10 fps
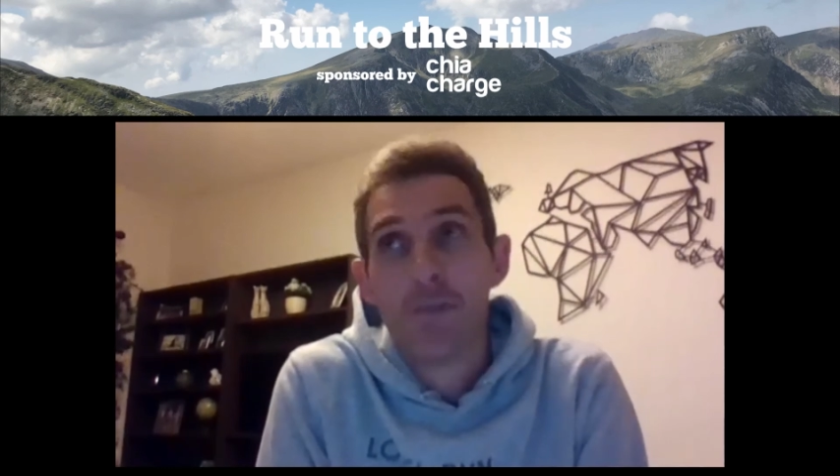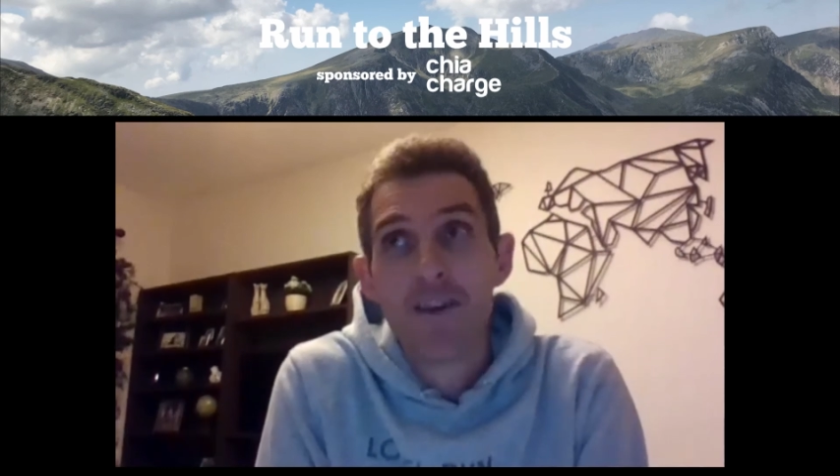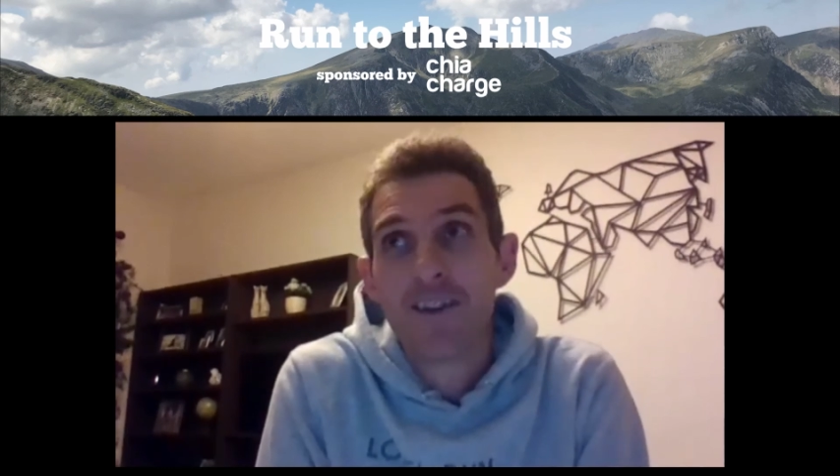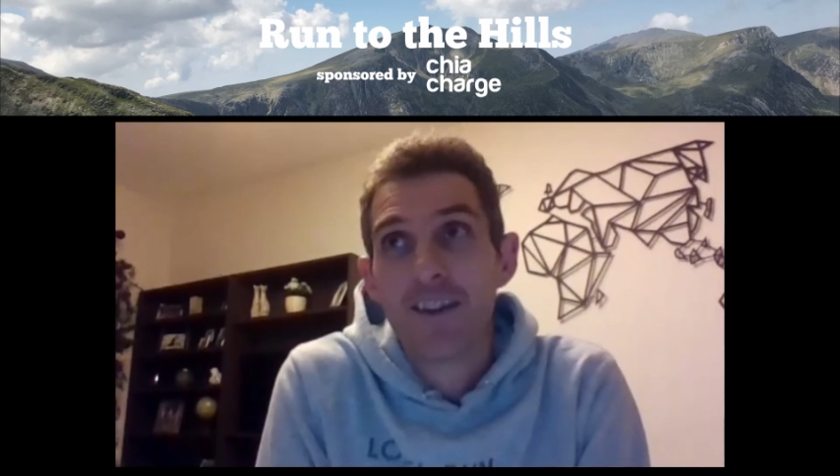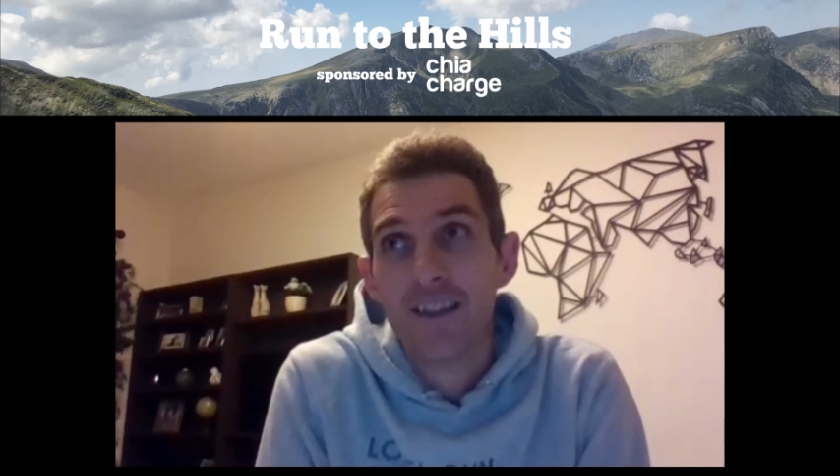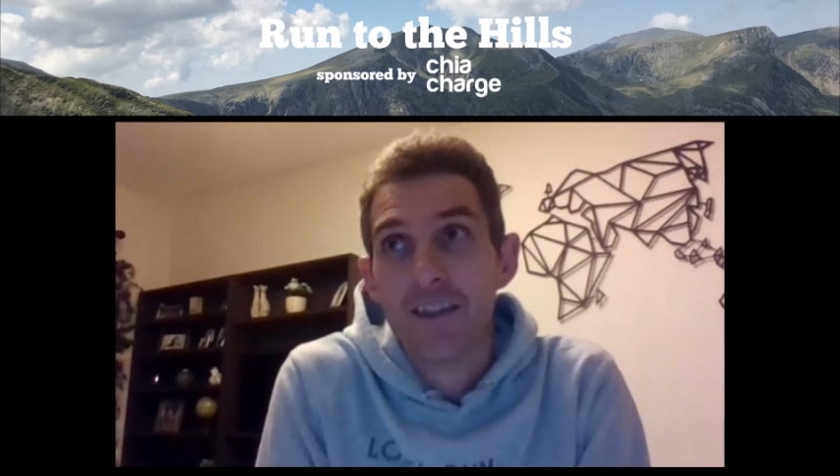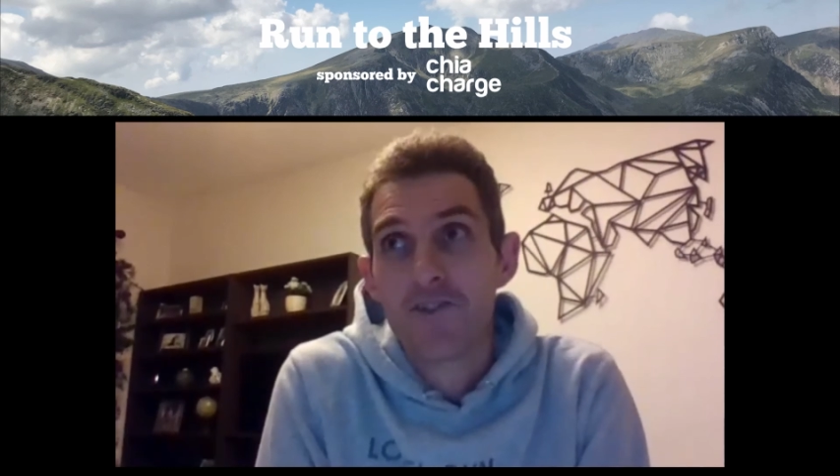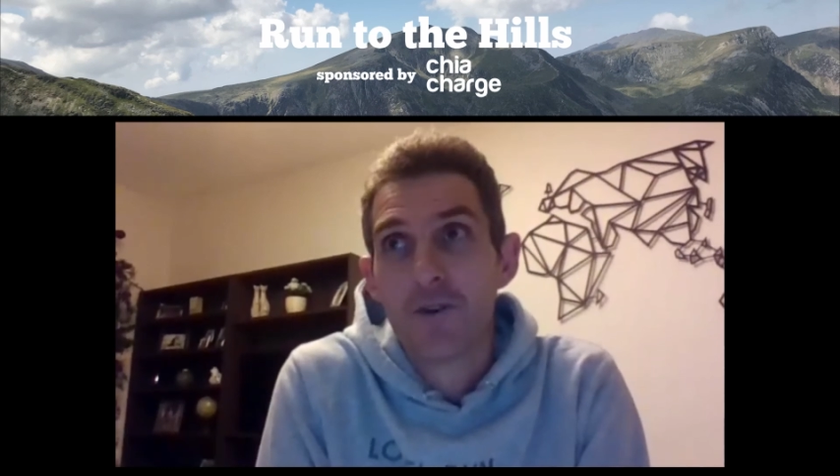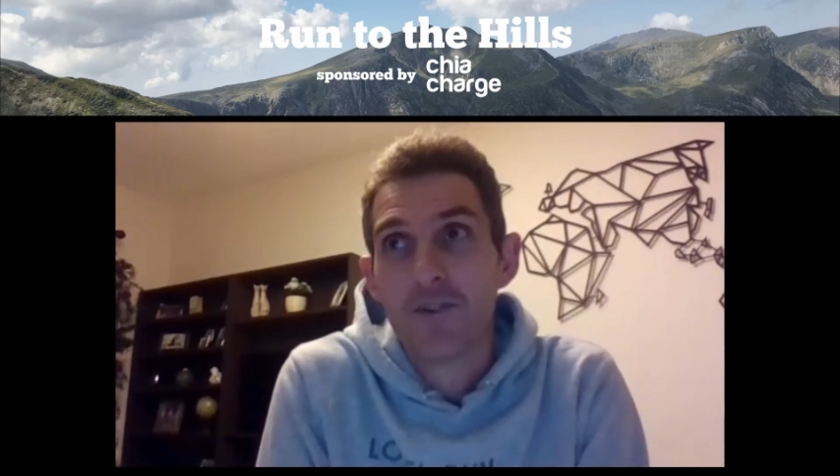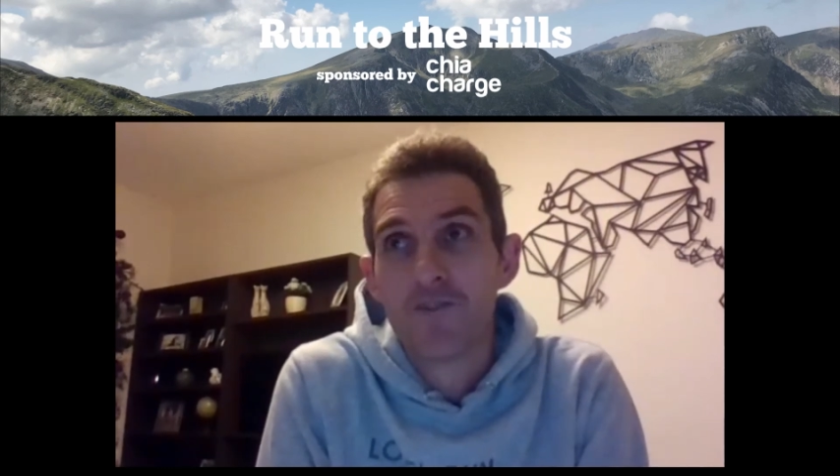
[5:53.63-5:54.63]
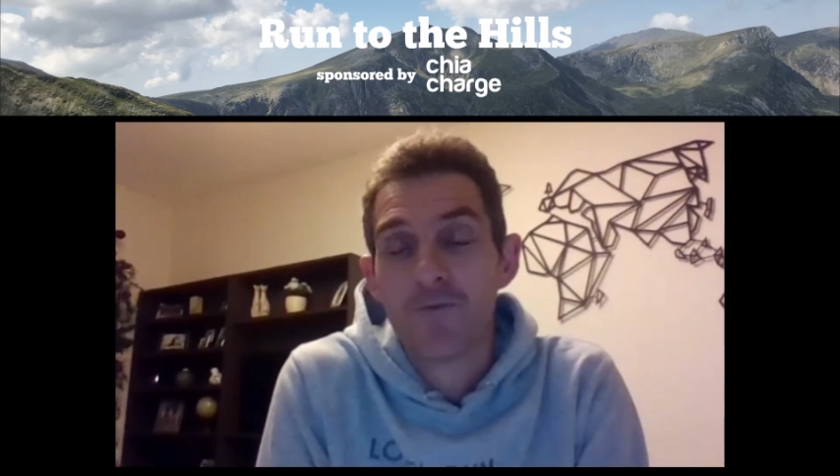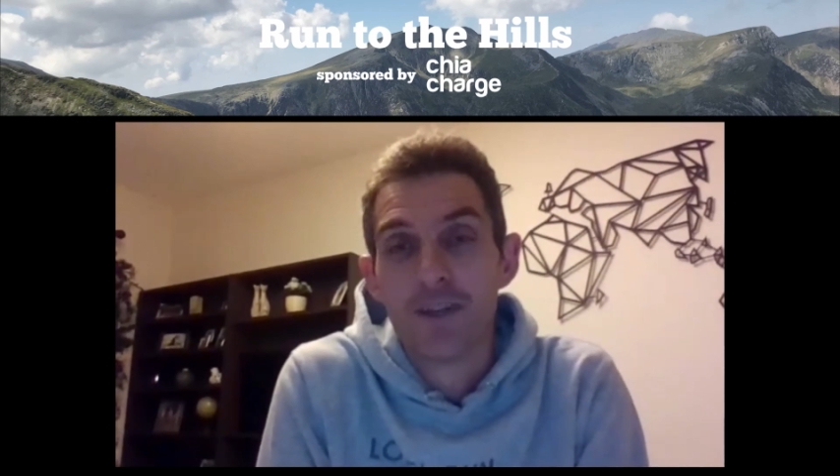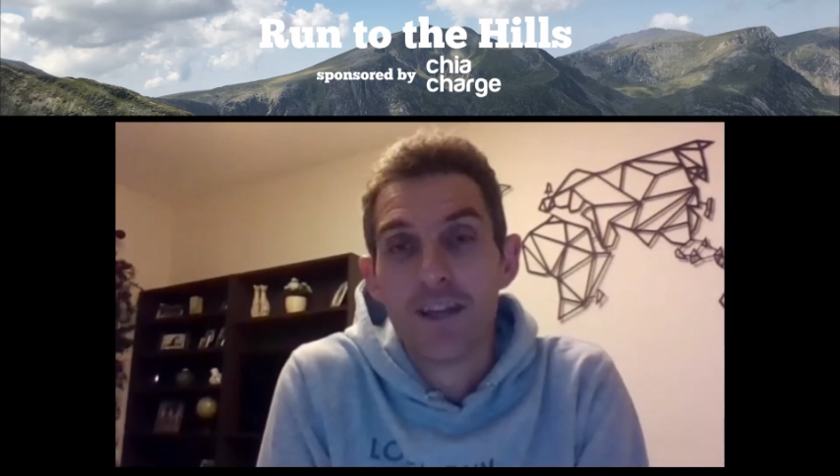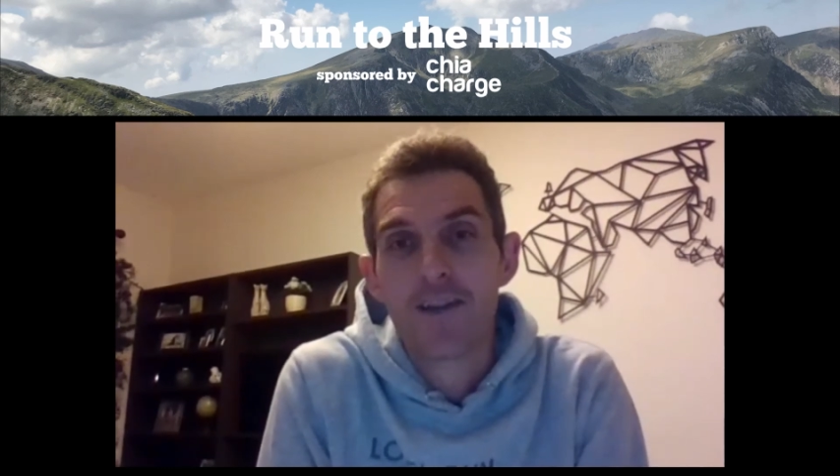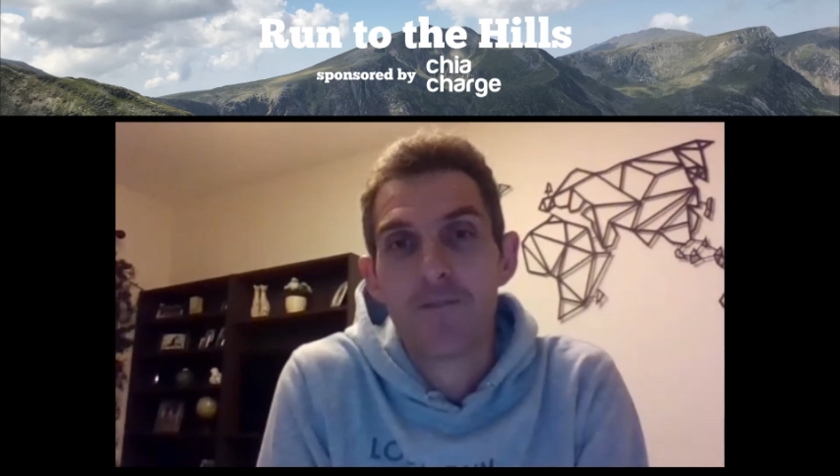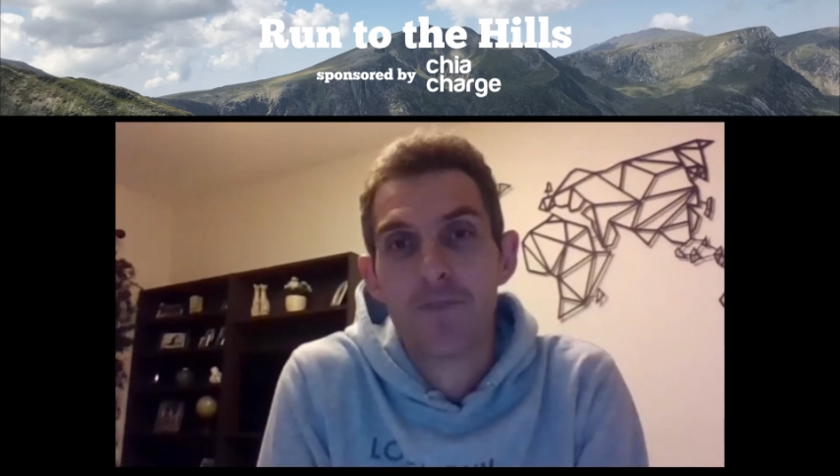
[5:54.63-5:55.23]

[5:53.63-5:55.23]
bike at least twice a week,